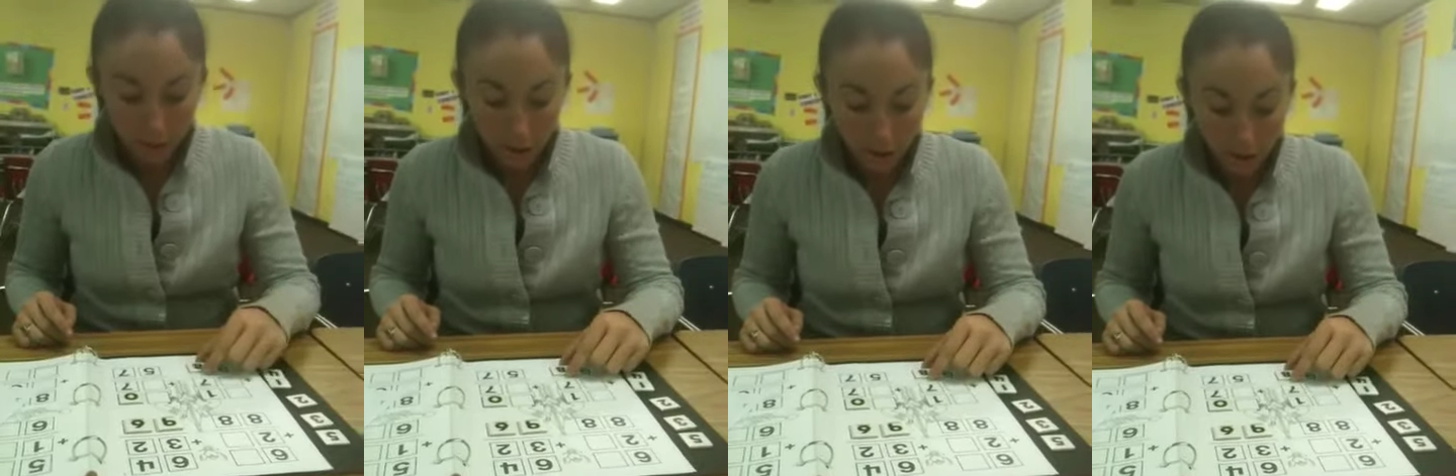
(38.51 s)

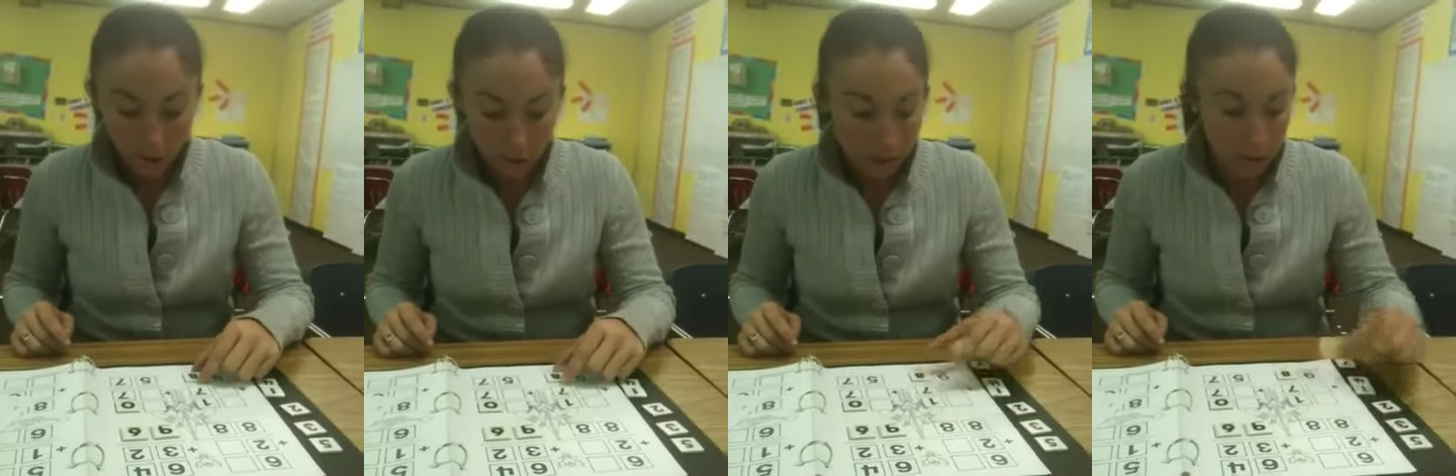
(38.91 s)
then
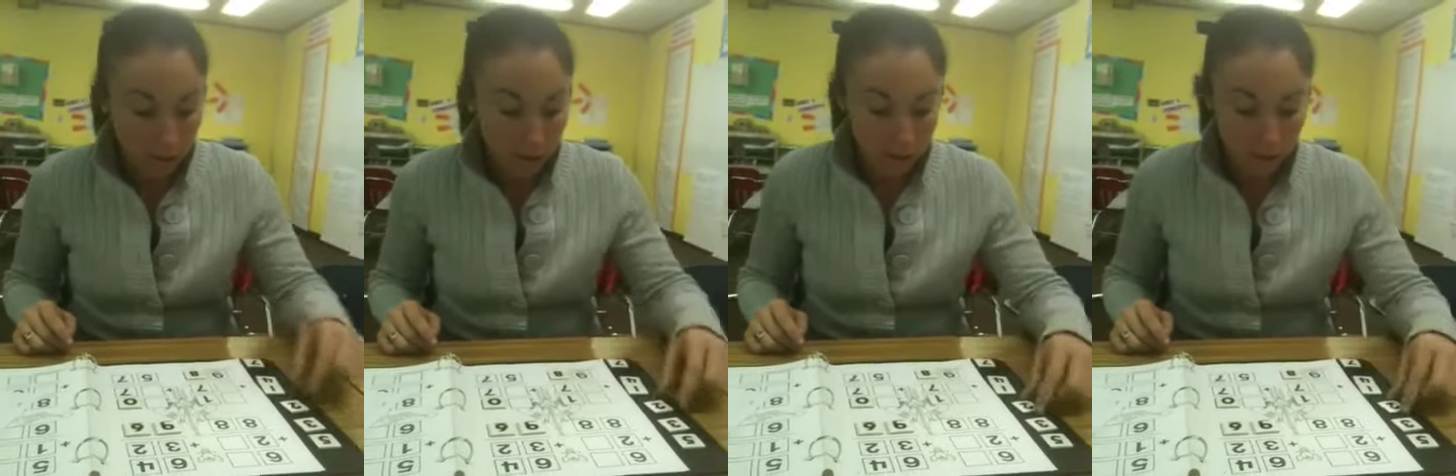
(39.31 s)

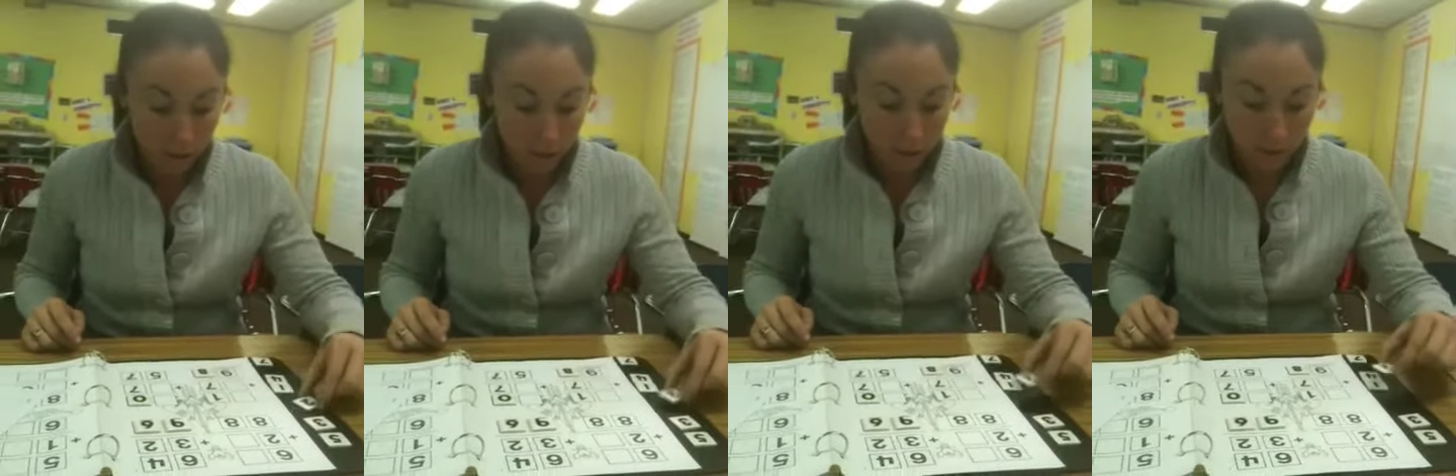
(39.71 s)

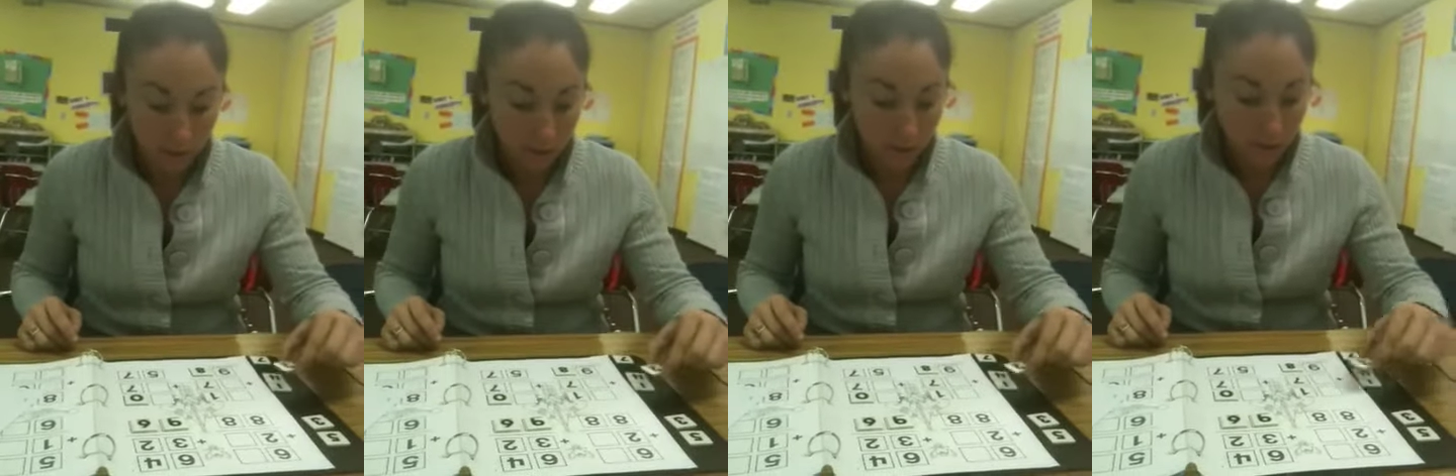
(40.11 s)
the
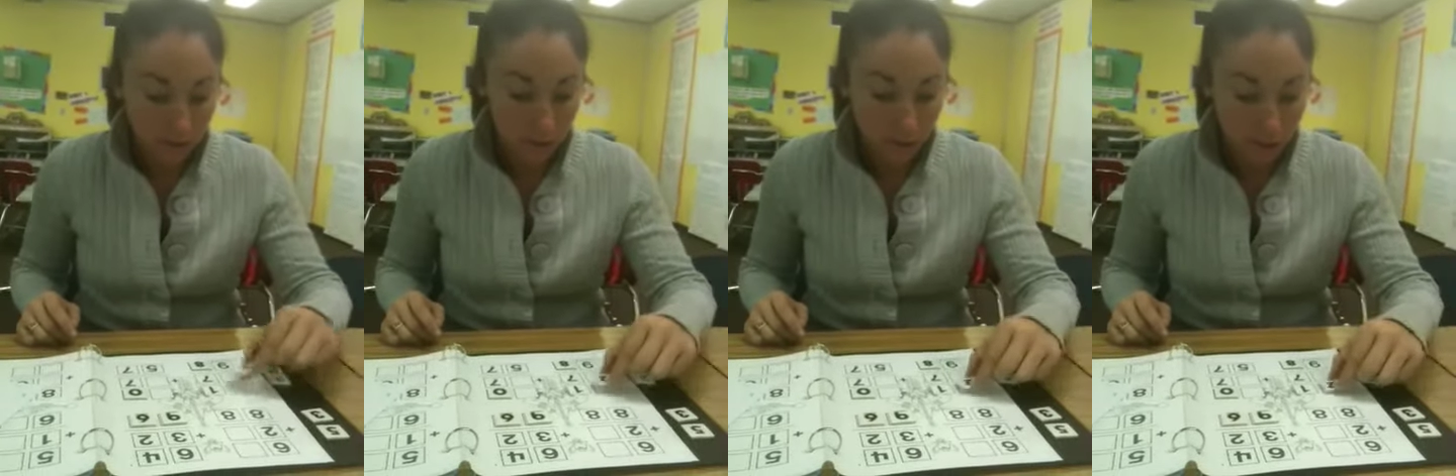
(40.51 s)
skills get
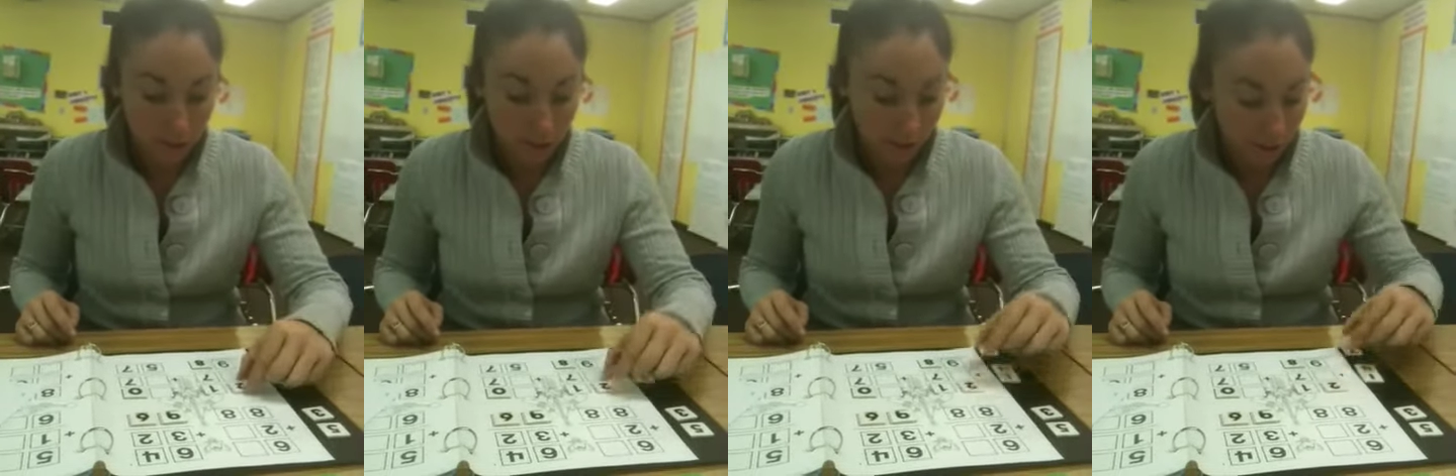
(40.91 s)
harder, so
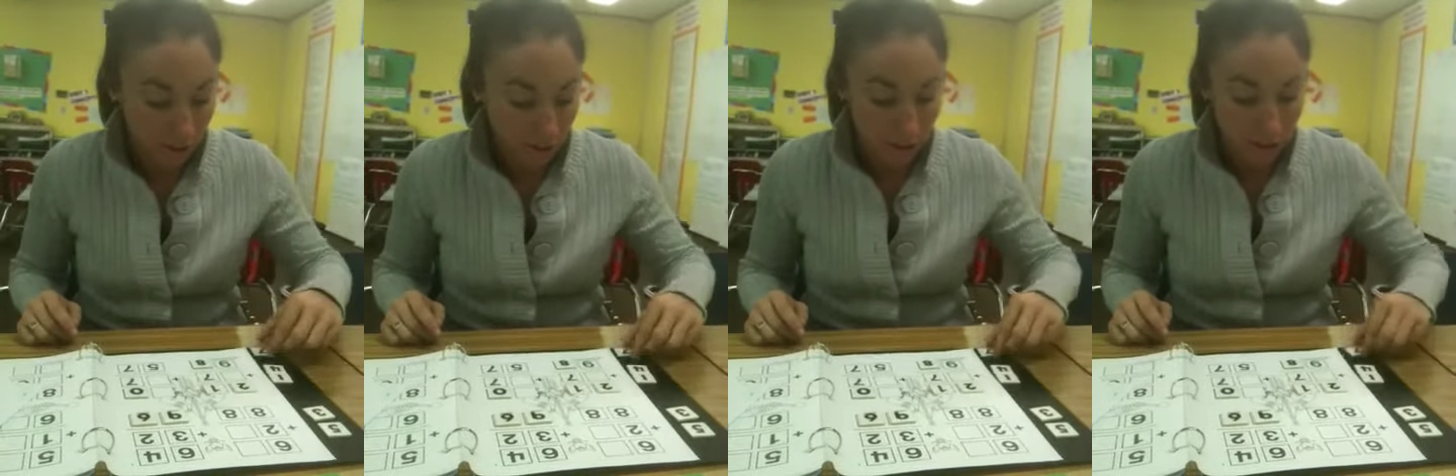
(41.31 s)
they
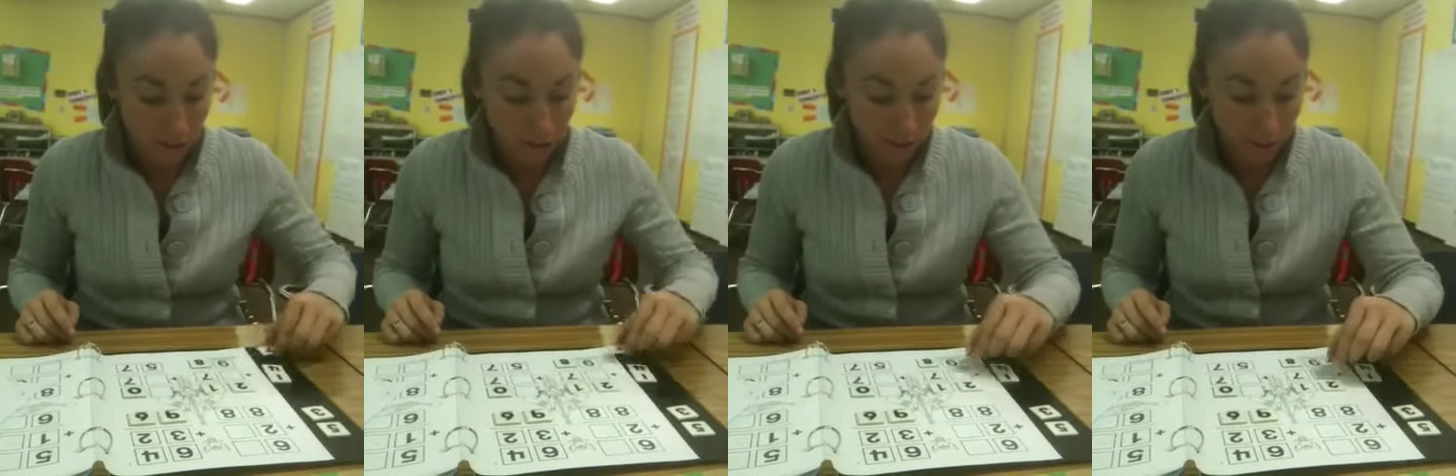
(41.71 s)

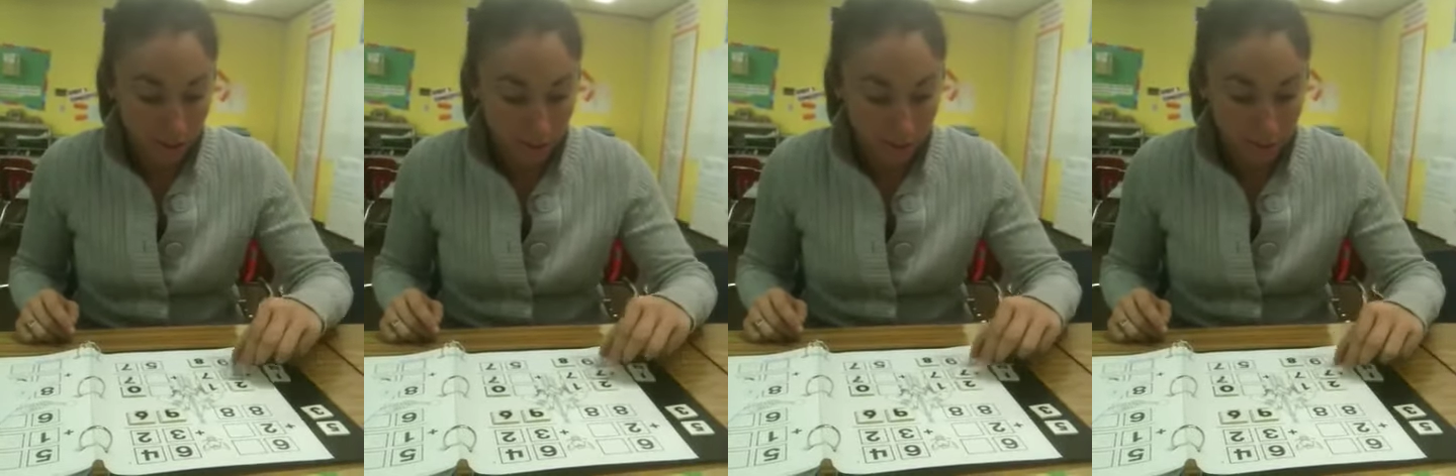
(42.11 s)
intensify.
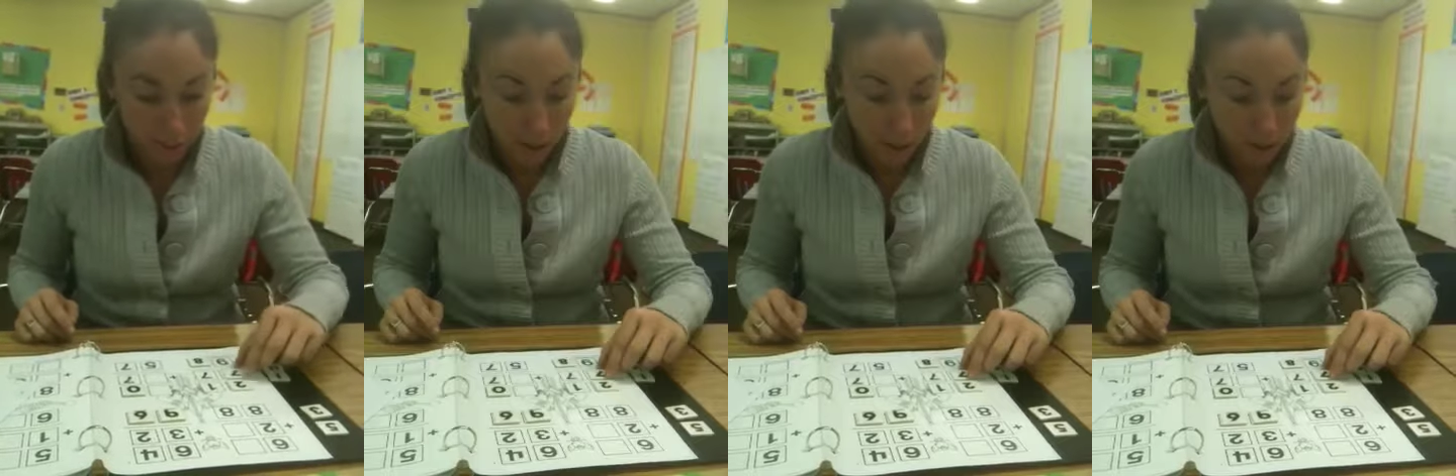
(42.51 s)

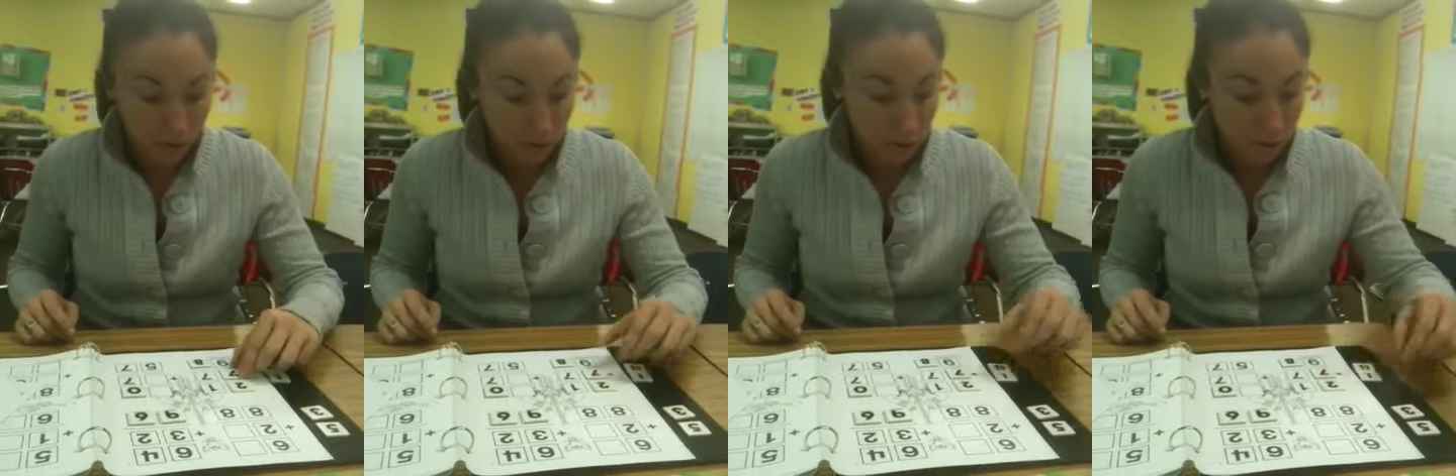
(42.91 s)

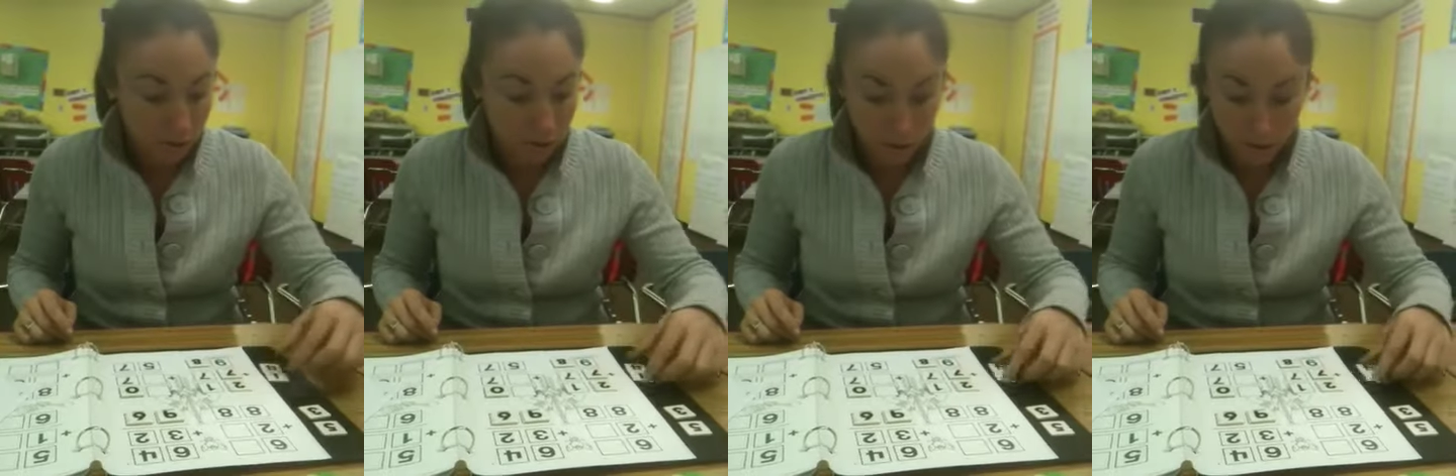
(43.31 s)
So as
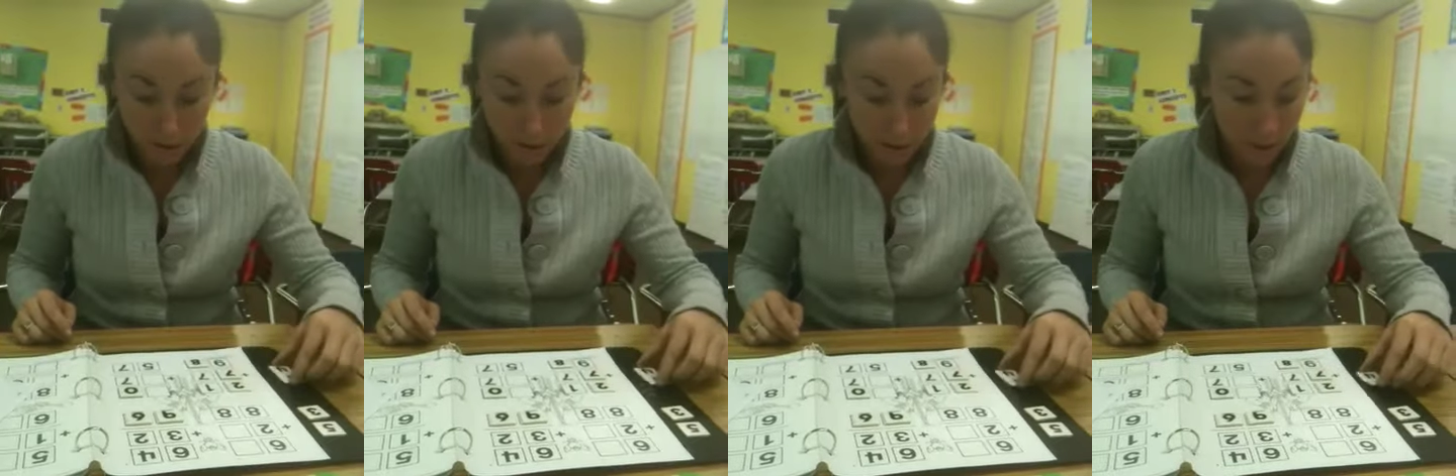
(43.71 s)
soon as
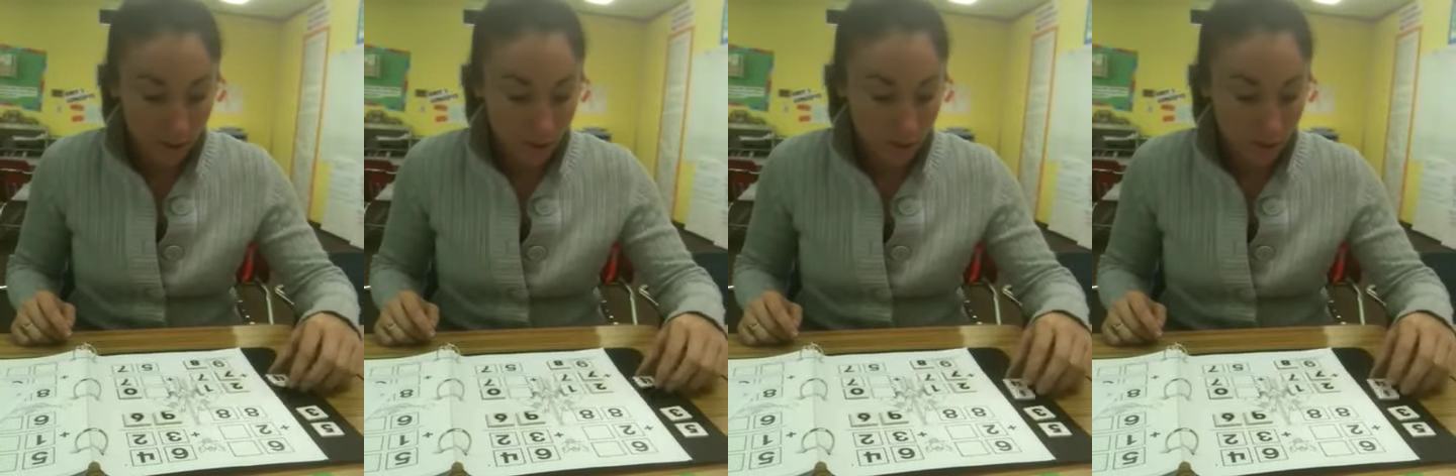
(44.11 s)
they